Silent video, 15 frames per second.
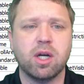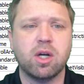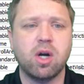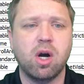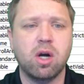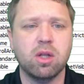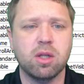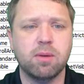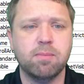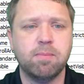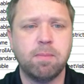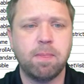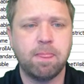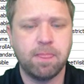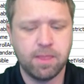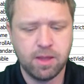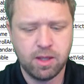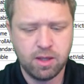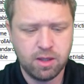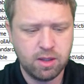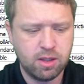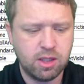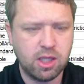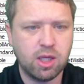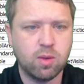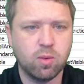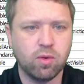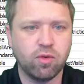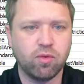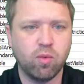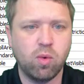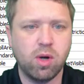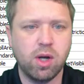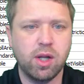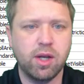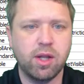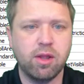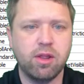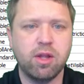column equals 1,